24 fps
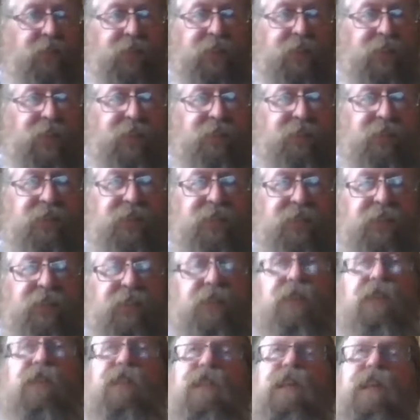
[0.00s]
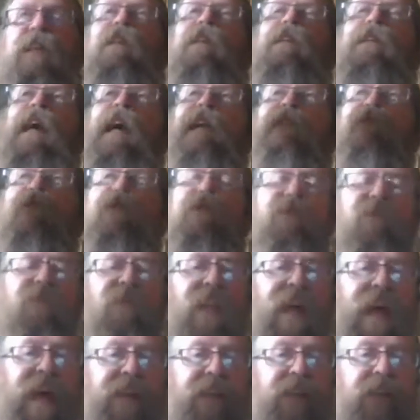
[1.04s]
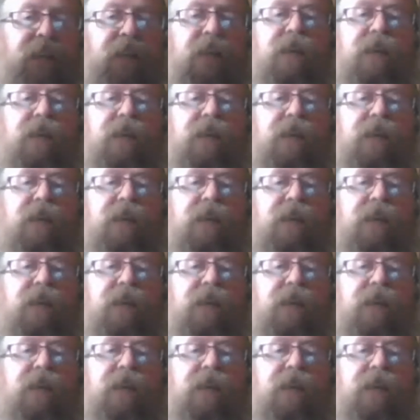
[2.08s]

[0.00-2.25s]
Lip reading: you know, your ceiling now looks flat,